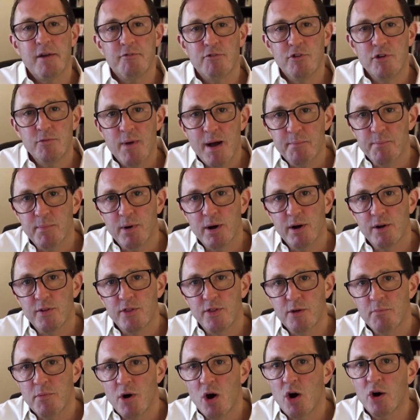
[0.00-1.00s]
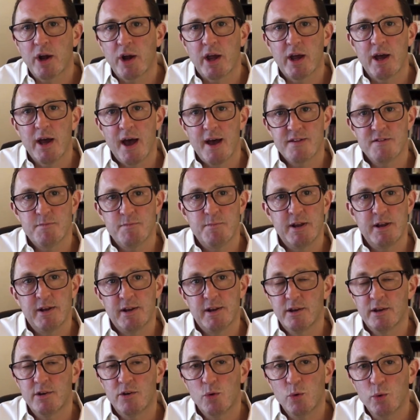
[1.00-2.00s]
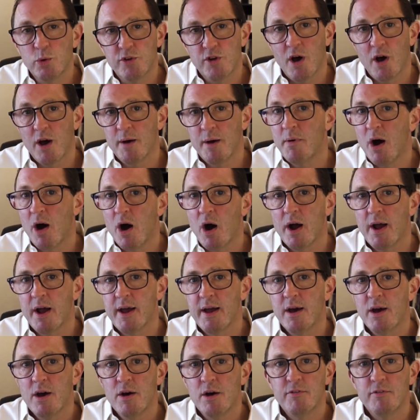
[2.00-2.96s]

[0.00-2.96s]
remember, the market has been at an all-time high